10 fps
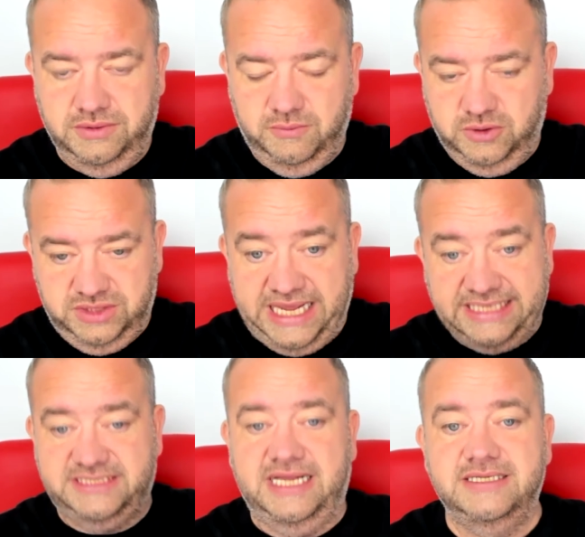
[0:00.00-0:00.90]
would
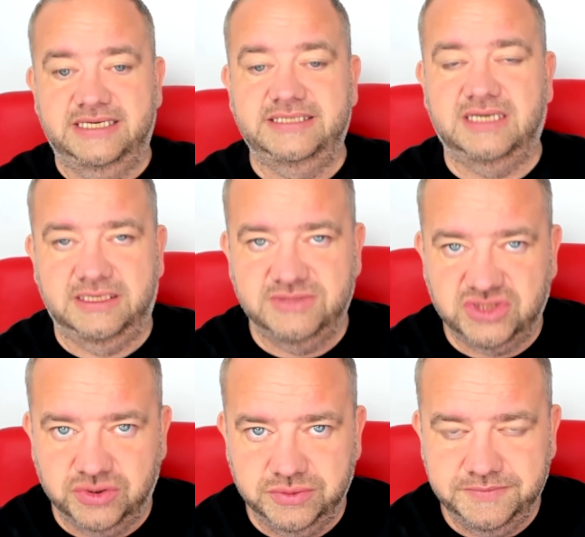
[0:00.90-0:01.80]
extend anytime
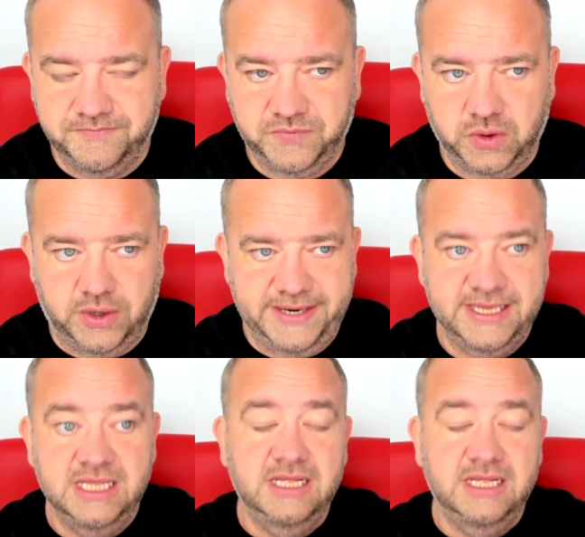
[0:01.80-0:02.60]
soon. All right.